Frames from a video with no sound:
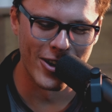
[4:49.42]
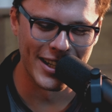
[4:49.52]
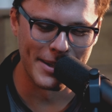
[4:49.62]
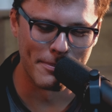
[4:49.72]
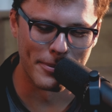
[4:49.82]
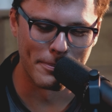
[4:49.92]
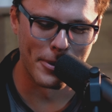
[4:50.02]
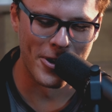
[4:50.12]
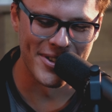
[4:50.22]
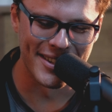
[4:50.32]
only
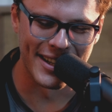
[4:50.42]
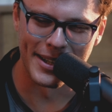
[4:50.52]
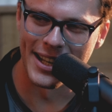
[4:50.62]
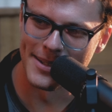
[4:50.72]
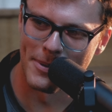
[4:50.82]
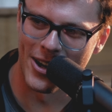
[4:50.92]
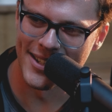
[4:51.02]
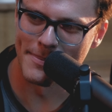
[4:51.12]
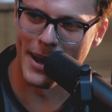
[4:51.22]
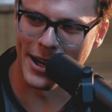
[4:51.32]
person that gets
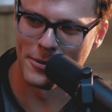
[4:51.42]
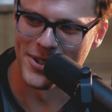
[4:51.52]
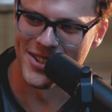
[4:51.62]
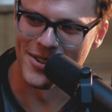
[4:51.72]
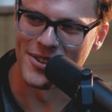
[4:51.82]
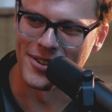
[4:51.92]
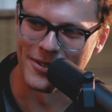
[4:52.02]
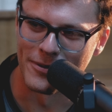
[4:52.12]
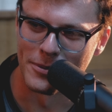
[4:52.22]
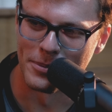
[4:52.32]
passed backwards to you
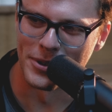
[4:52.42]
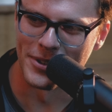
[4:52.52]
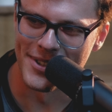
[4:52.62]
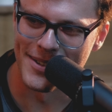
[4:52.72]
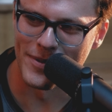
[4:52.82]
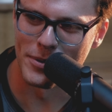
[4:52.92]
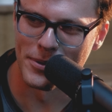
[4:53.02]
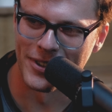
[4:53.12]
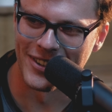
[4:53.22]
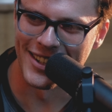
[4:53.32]
in football is if you
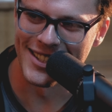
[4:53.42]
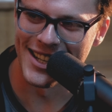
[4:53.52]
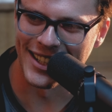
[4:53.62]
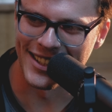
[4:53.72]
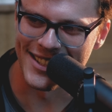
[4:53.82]
were into the attacking